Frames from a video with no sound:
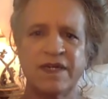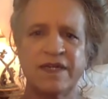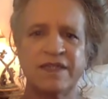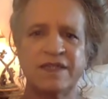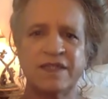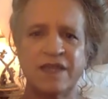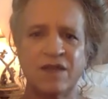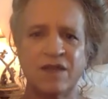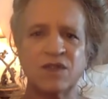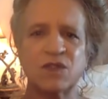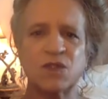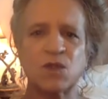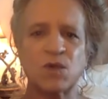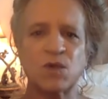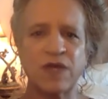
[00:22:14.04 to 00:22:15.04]
and tell the
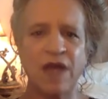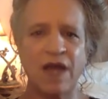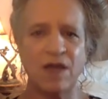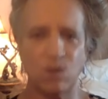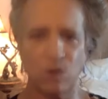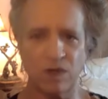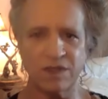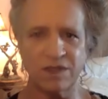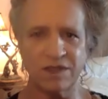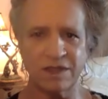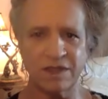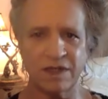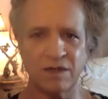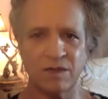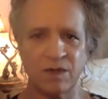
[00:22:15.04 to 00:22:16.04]
story I wanted to
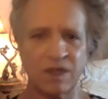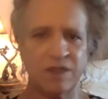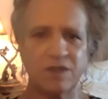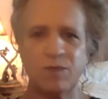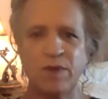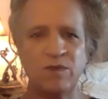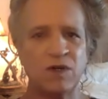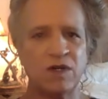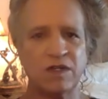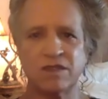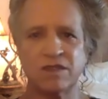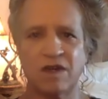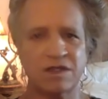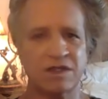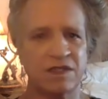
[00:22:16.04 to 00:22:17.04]
tell, because people want
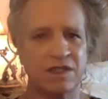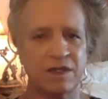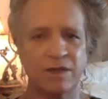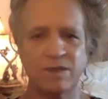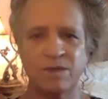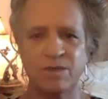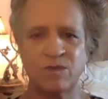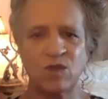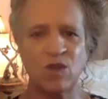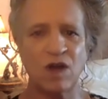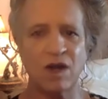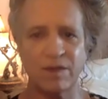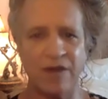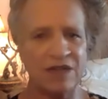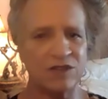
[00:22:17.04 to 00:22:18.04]
to talk to you,
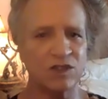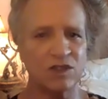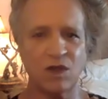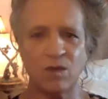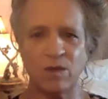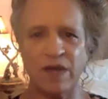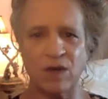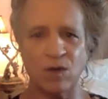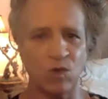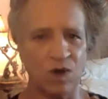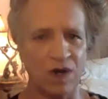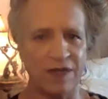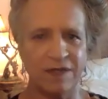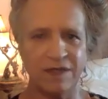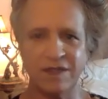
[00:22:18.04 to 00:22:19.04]
talk about you no matter
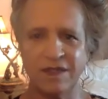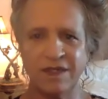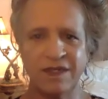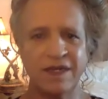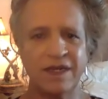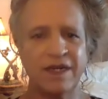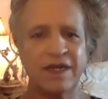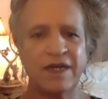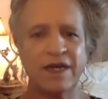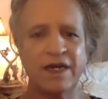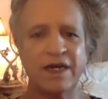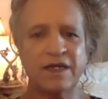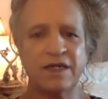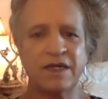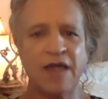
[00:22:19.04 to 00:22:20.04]
what. Mm-hmm.
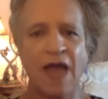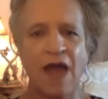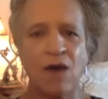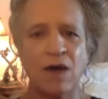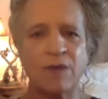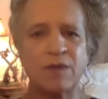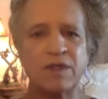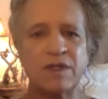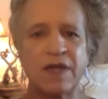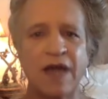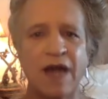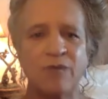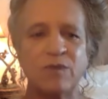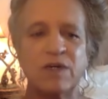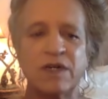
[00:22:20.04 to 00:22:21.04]
And now
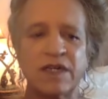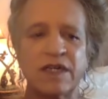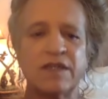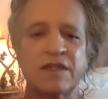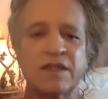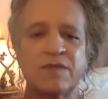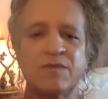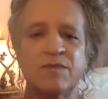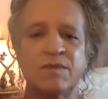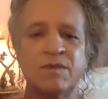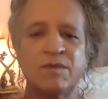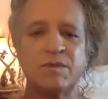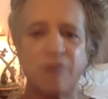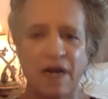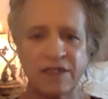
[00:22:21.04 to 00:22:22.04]
I'm going to get them
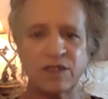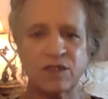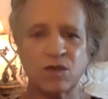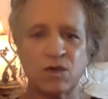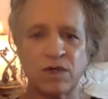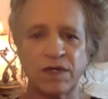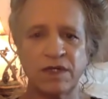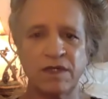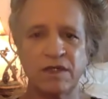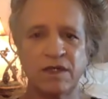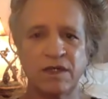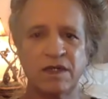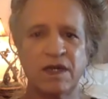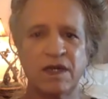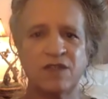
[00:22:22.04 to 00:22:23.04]
my story,
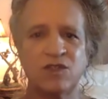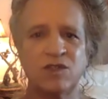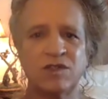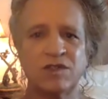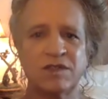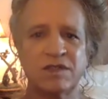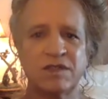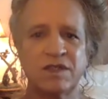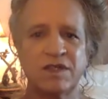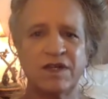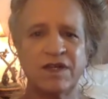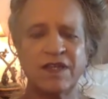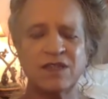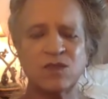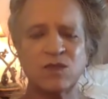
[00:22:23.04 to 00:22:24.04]
not just, you
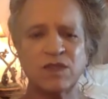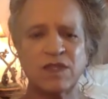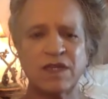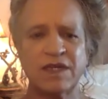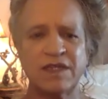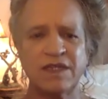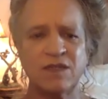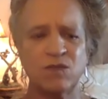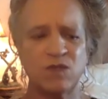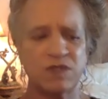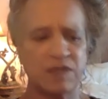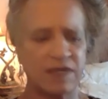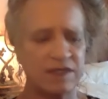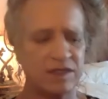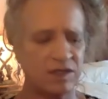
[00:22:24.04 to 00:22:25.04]
know, and that's one thing I did
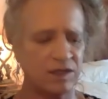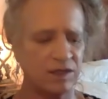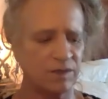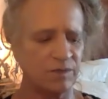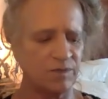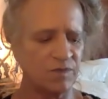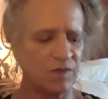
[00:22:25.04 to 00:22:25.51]
was I took,